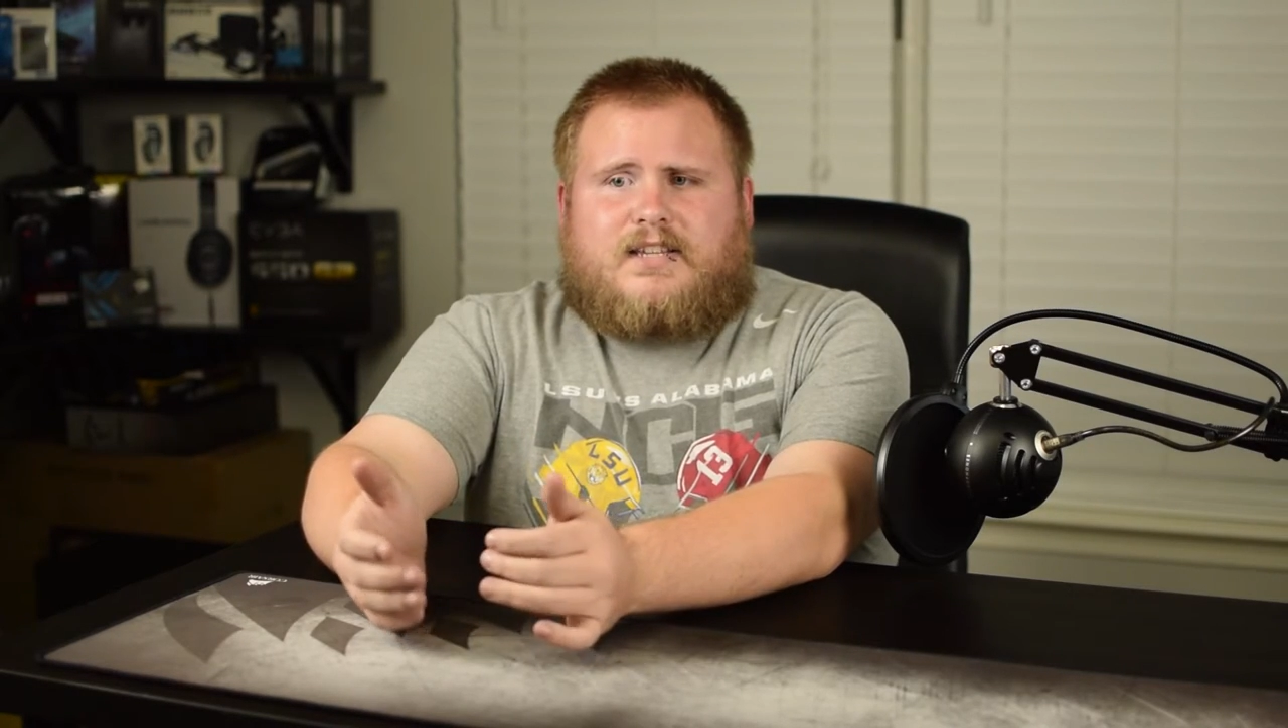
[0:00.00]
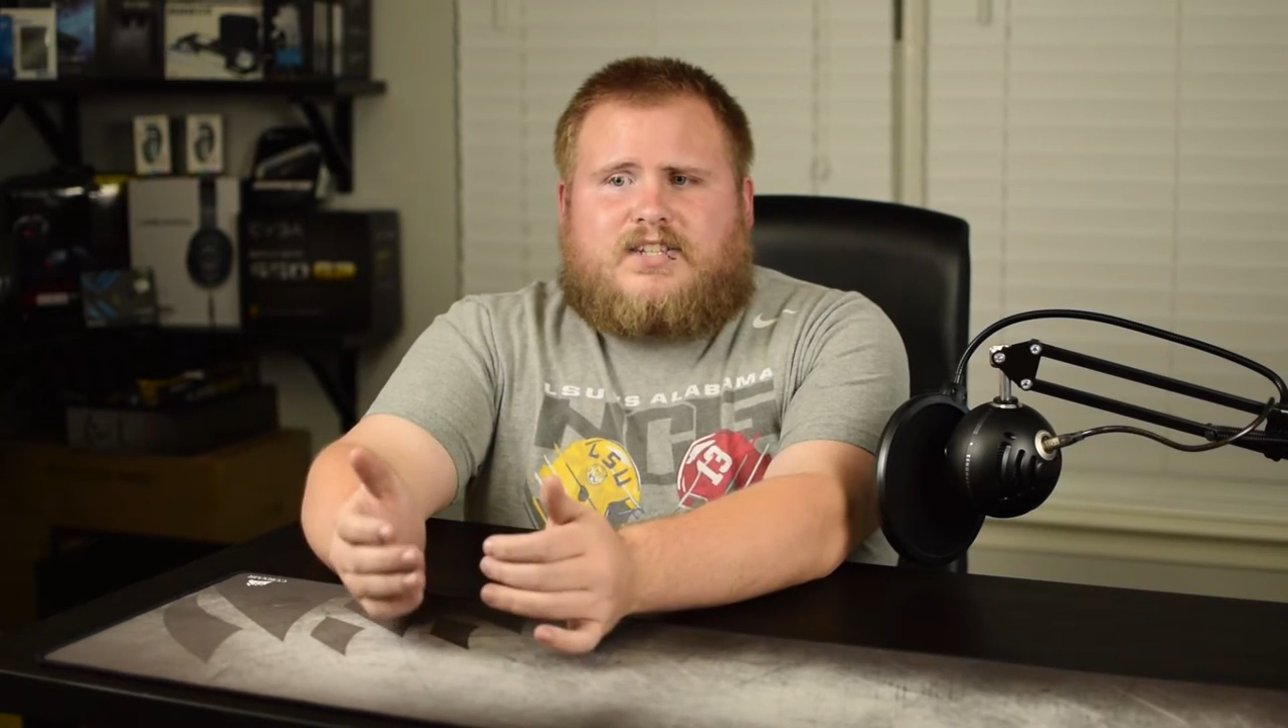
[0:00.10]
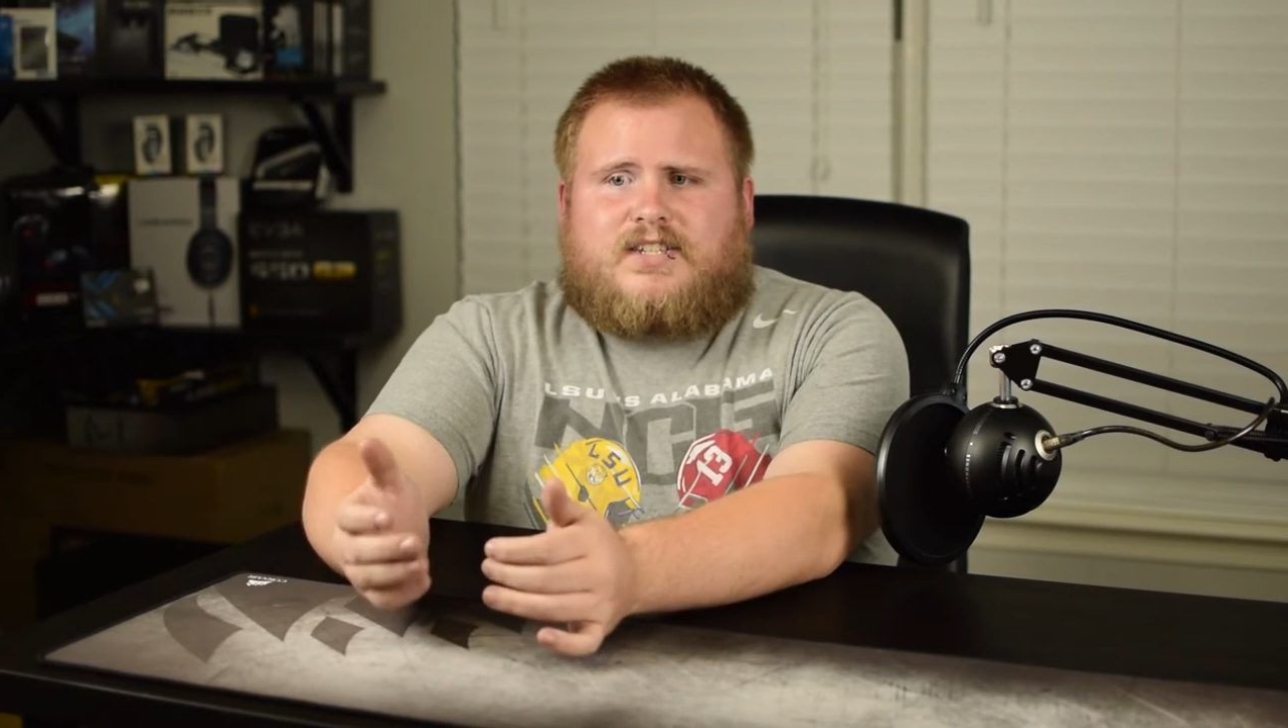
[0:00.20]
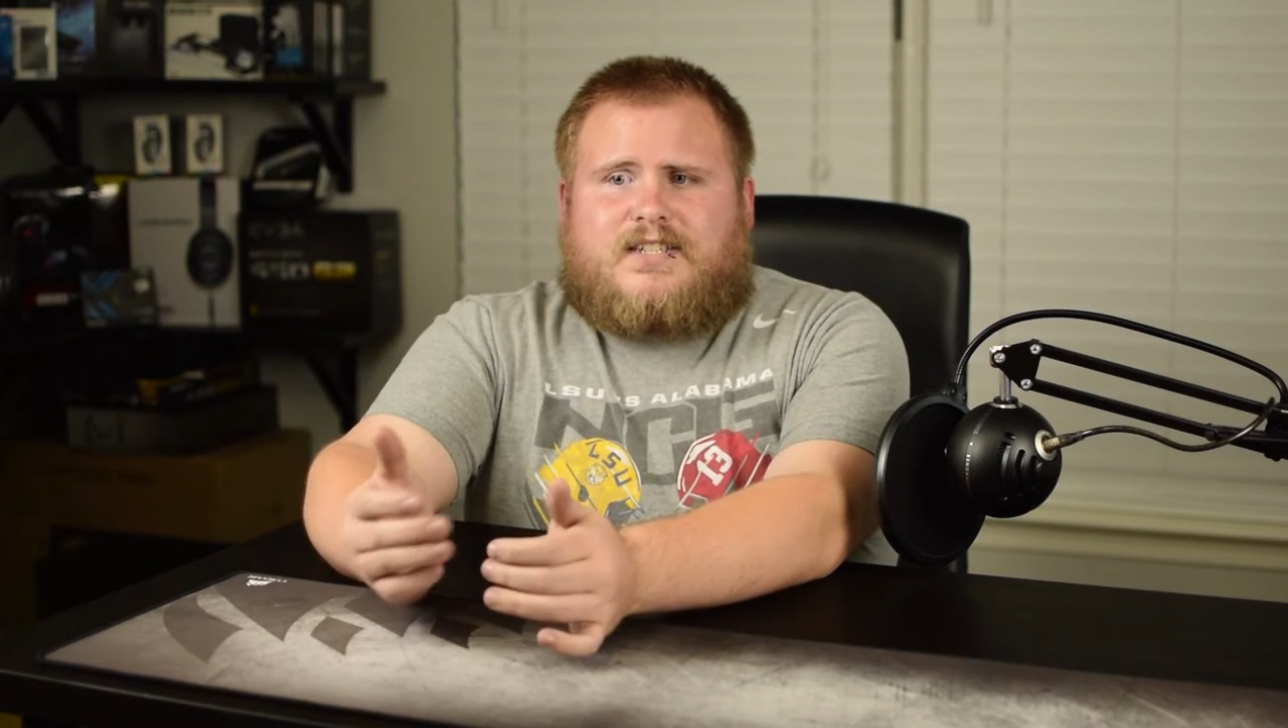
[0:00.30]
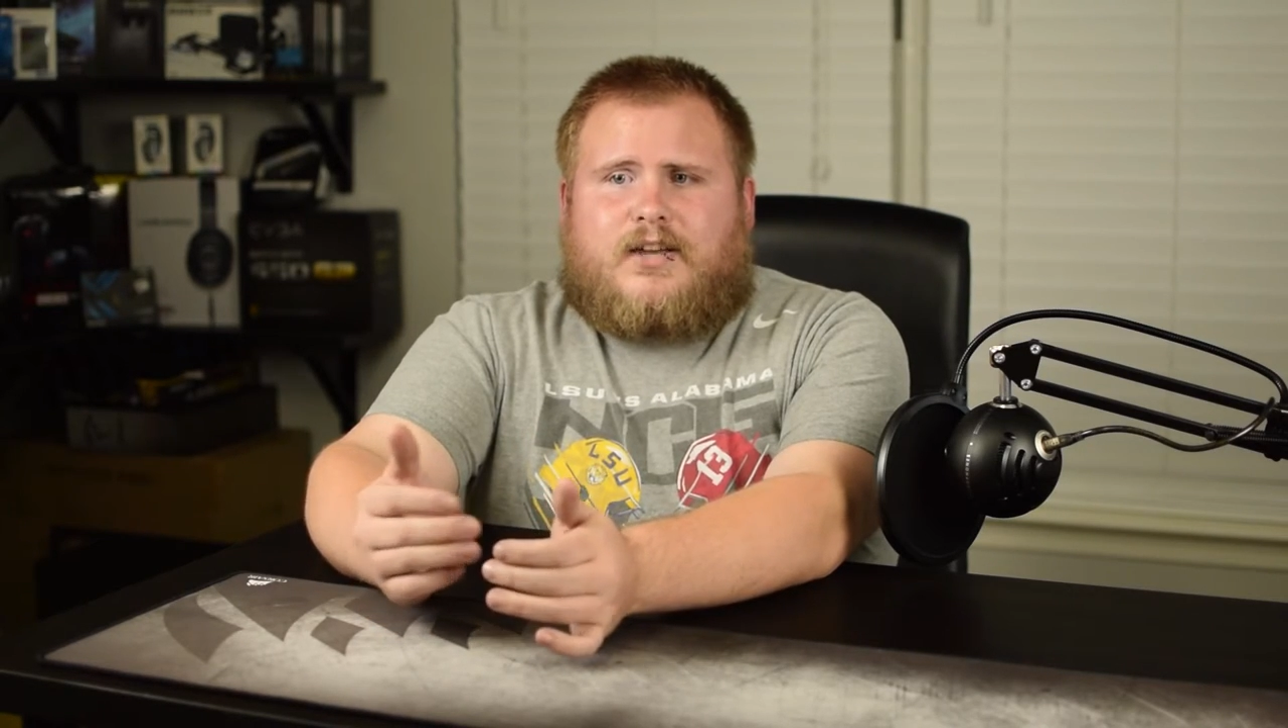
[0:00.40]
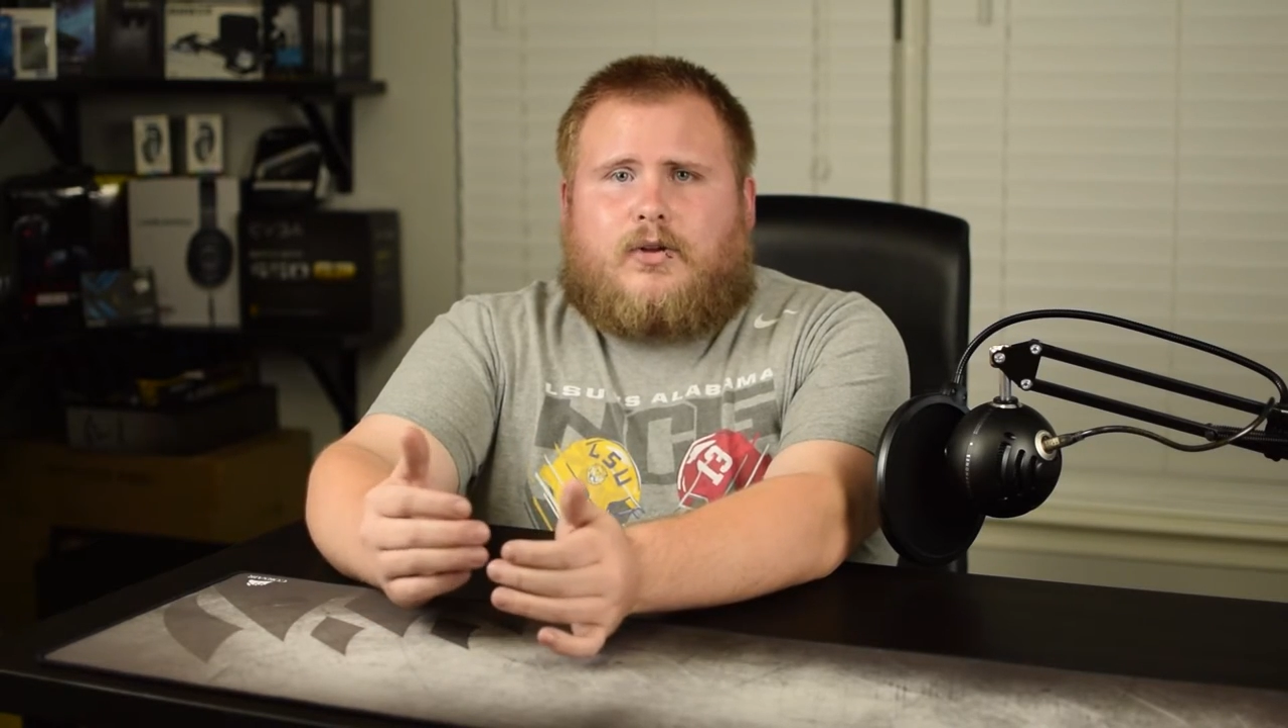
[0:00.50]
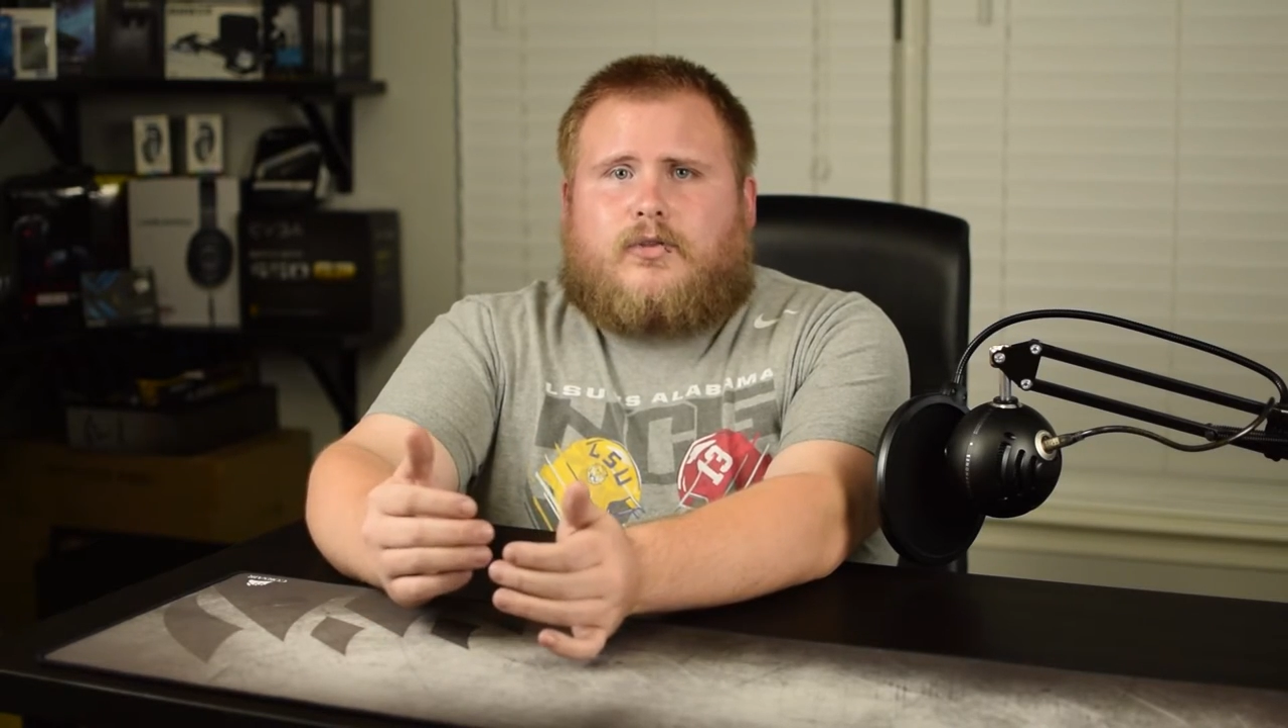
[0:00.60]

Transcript: still